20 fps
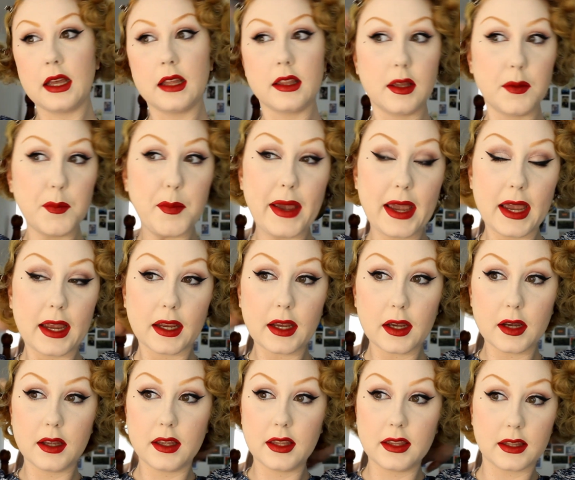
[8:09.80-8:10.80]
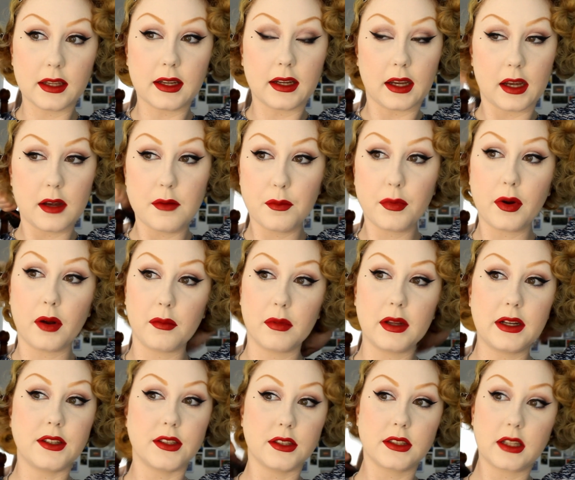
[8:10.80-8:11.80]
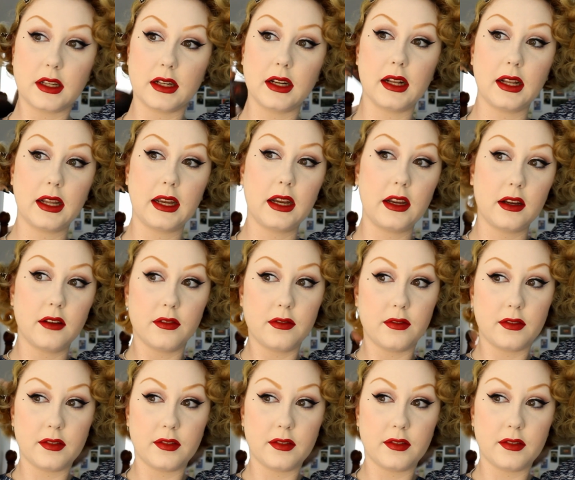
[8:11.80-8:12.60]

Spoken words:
The back, I think I'm probably just gonna leave